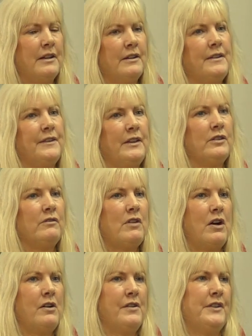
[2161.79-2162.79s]
I think there
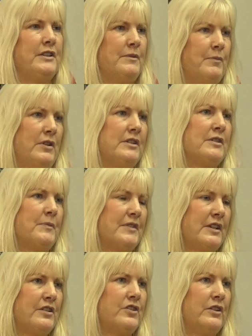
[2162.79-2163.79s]
are these
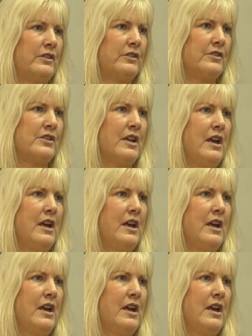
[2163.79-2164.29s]
predispositions,